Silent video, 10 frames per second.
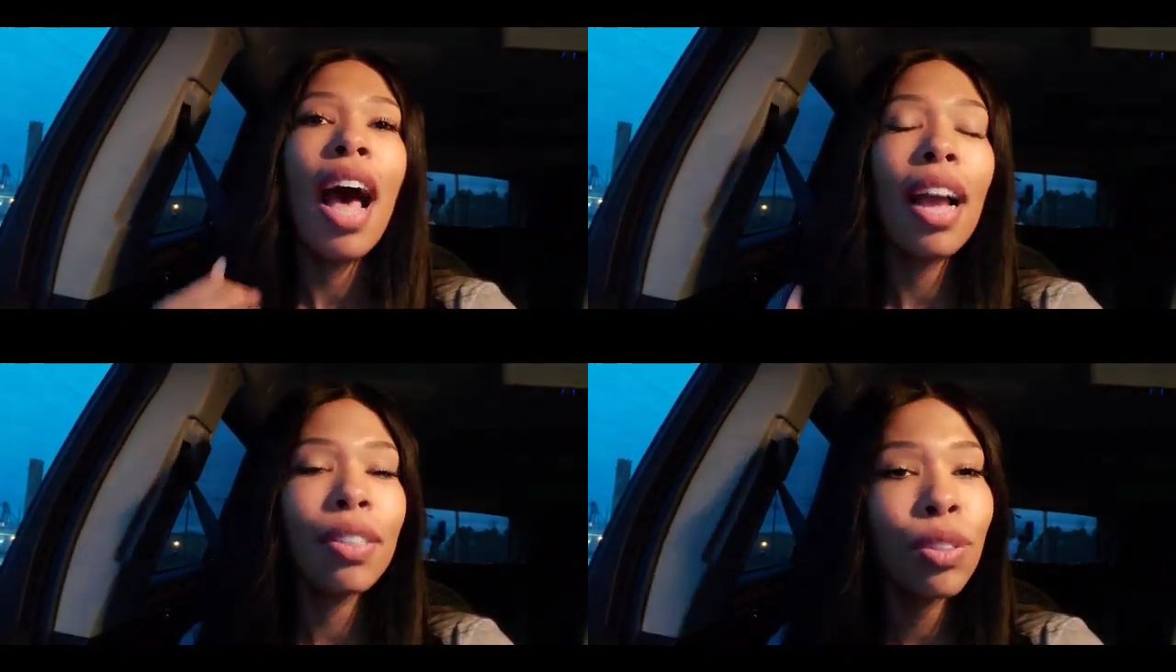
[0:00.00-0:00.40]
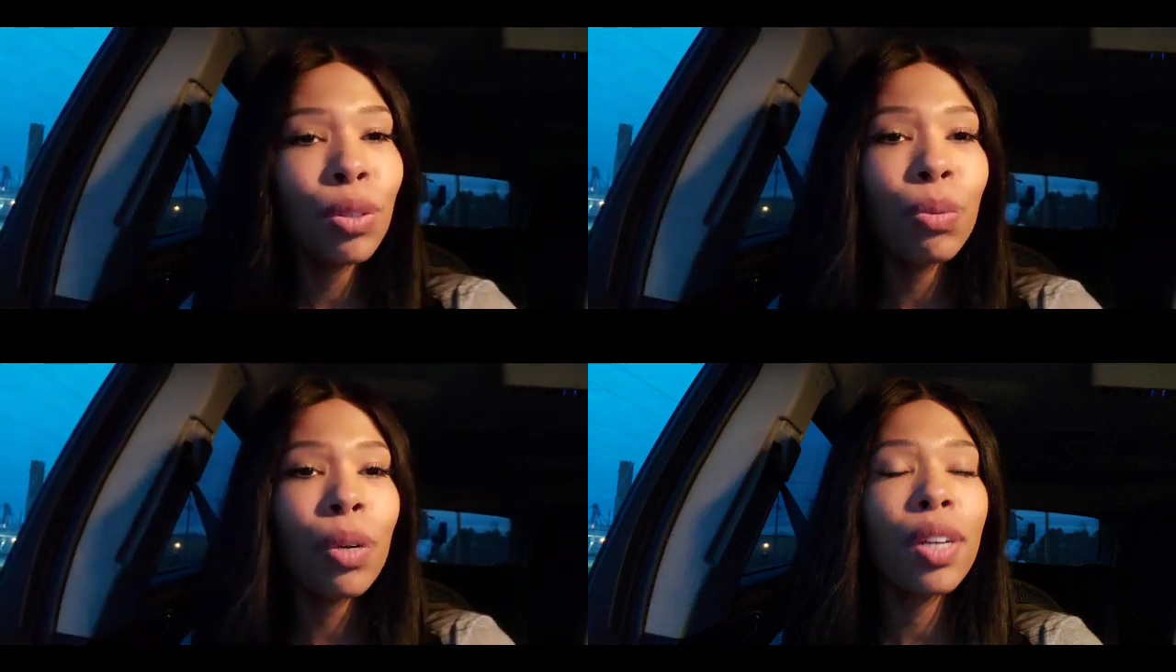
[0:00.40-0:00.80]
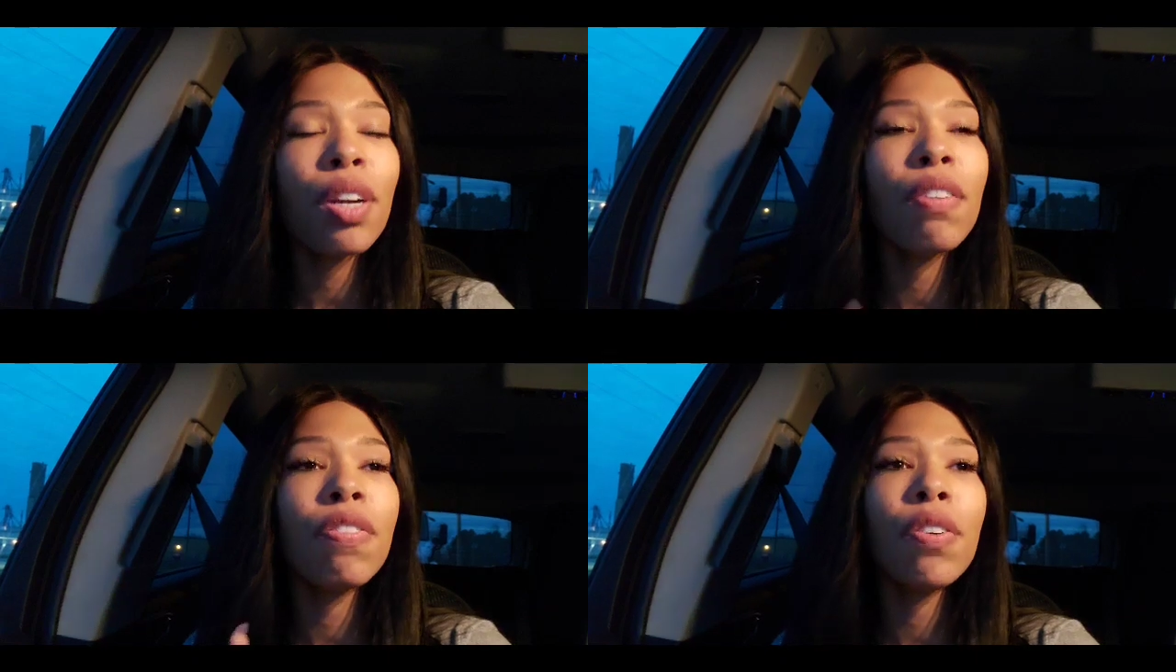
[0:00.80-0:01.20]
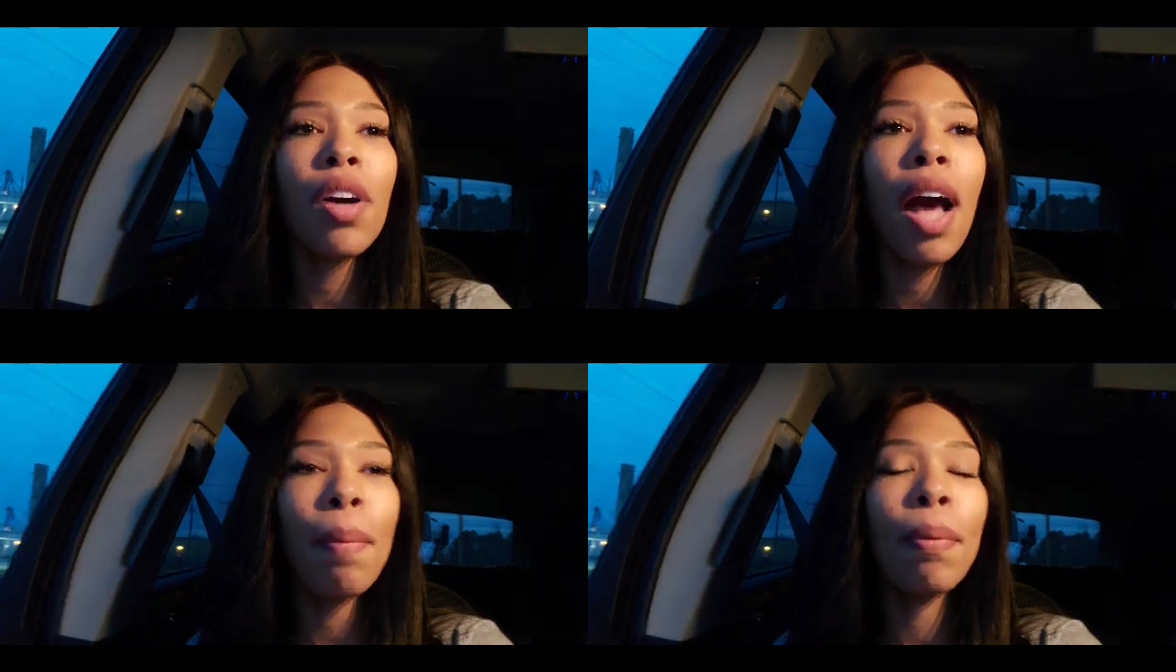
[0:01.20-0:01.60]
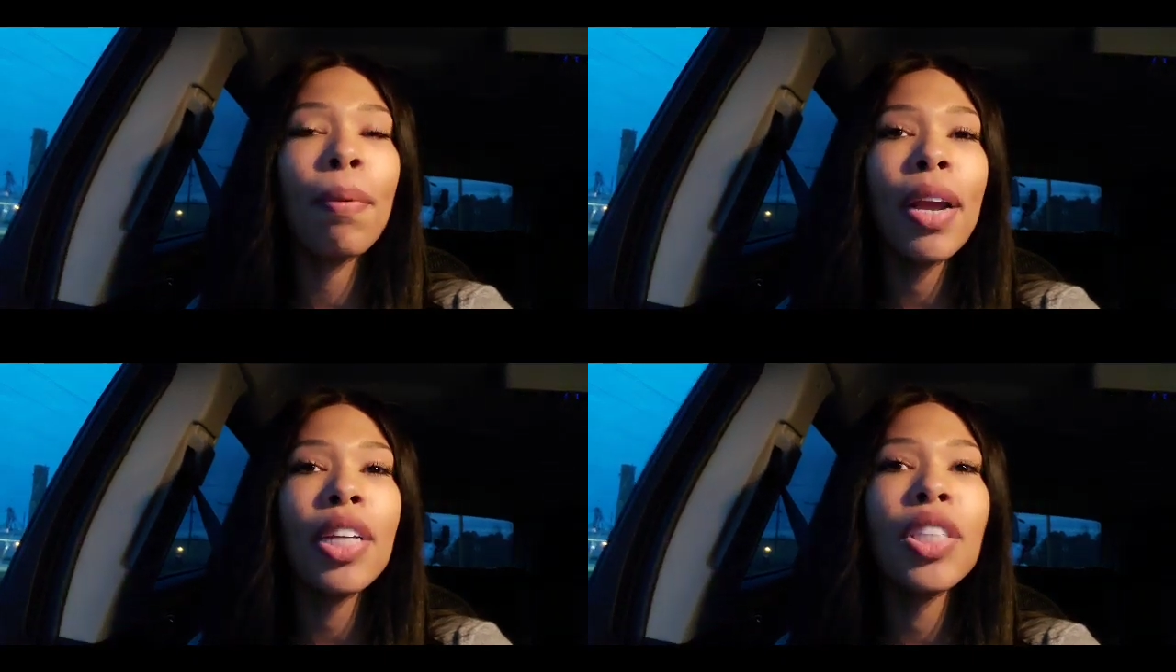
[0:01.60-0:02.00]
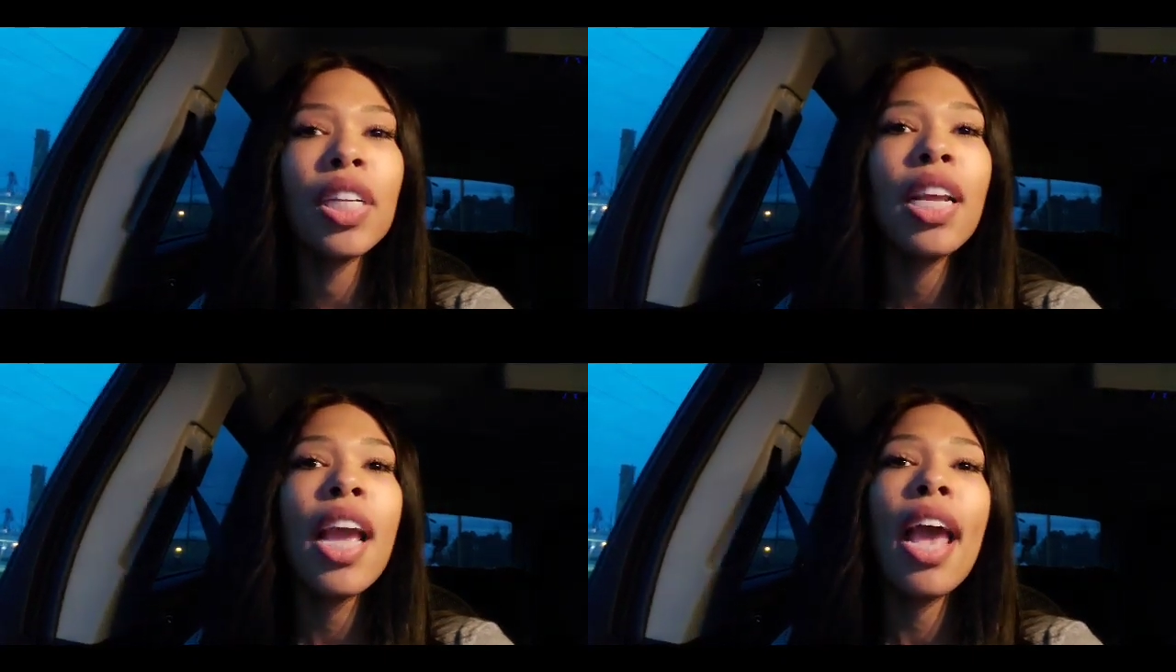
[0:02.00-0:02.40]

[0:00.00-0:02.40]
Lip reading: I do run a full operation,